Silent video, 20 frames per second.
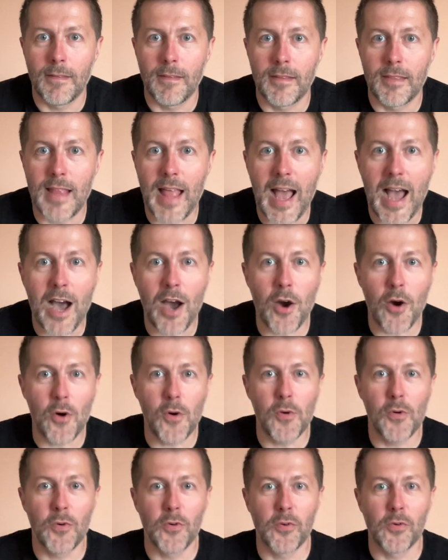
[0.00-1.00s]

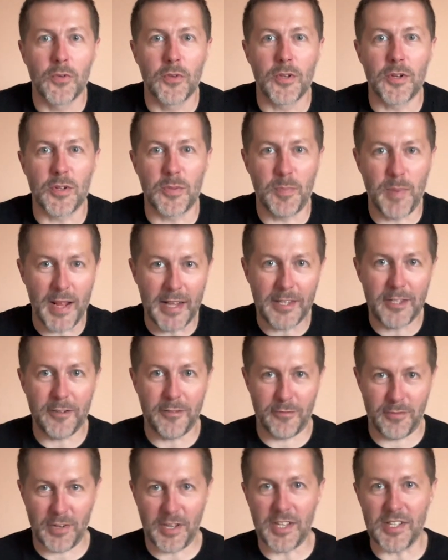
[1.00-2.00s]
Now, there's plenty
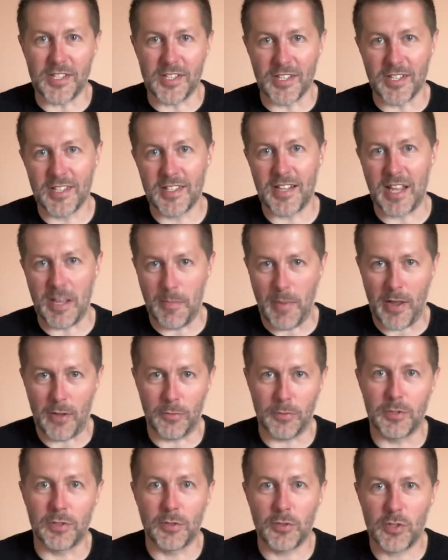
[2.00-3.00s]
of reasons they might
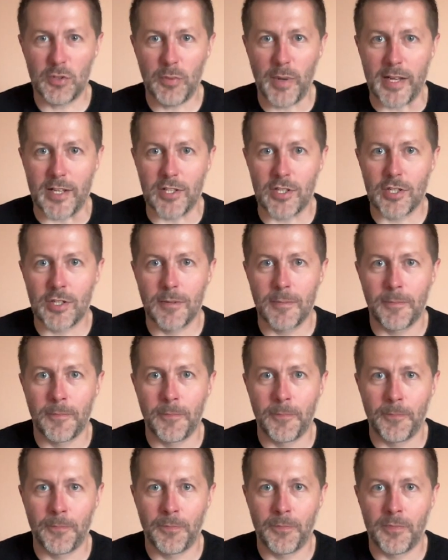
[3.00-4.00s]
want to switch.
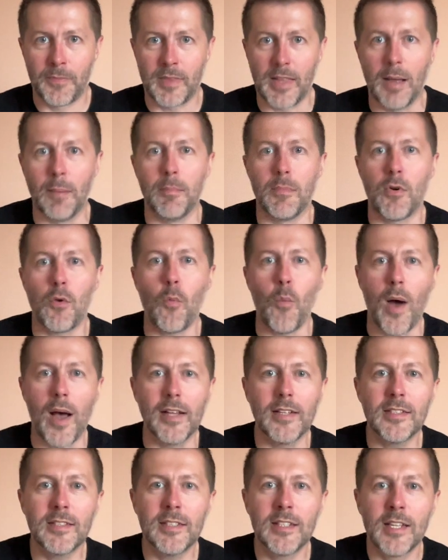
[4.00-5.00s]
Number
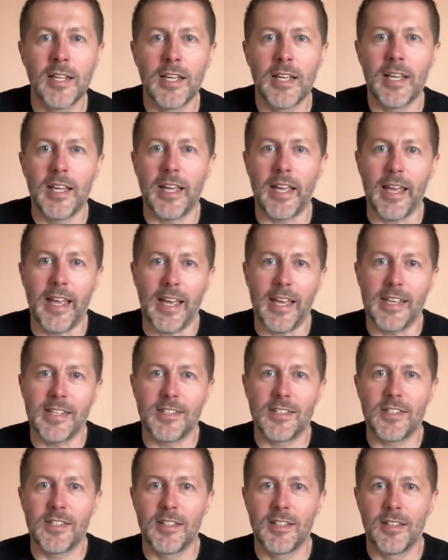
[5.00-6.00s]
one
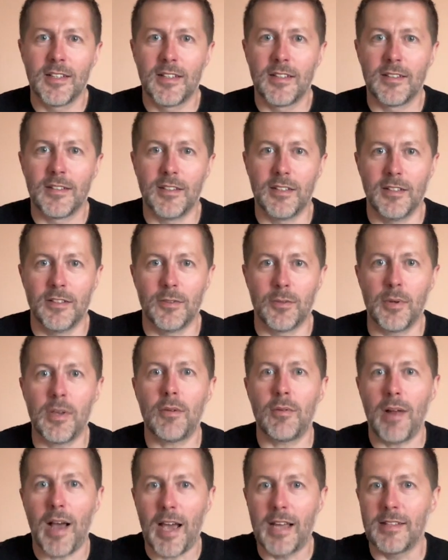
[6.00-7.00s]
is the
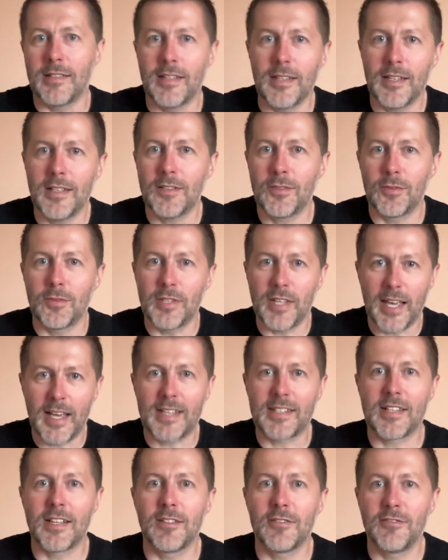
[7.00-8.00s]
rewriting to the
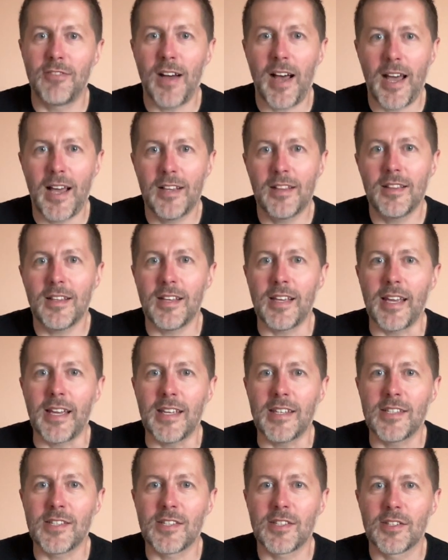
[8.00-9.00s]
Excel file
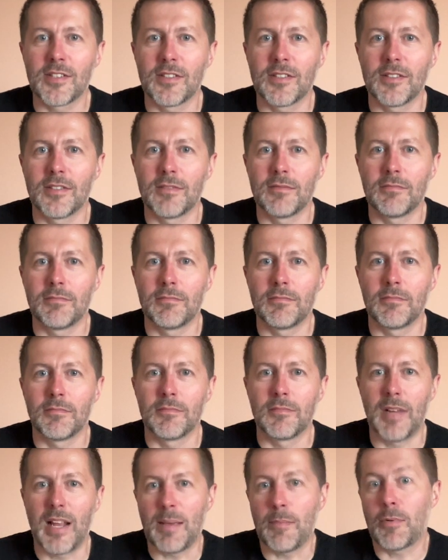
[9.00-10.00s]
is
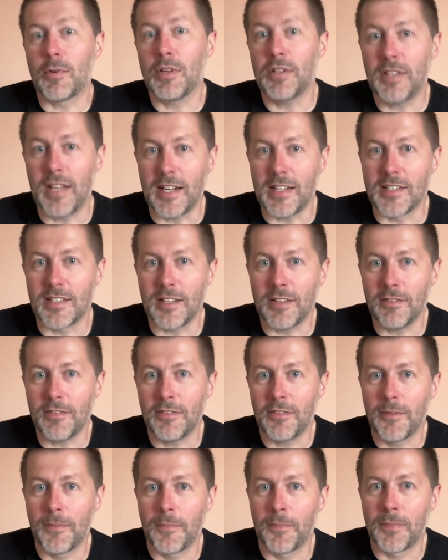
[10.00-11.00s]
labor intensive.
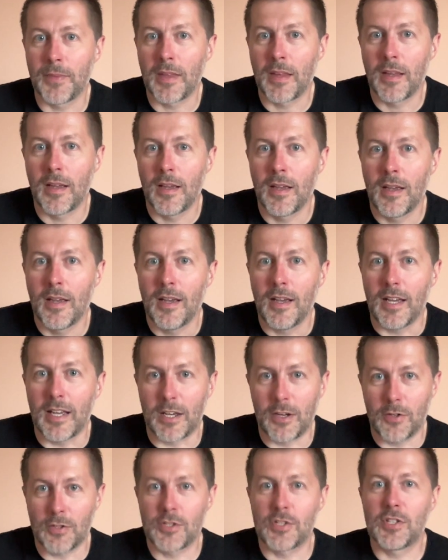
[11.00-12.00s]
It
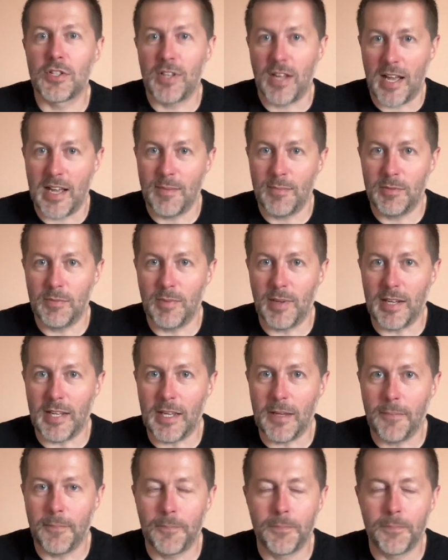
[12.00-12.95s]
costs time and money.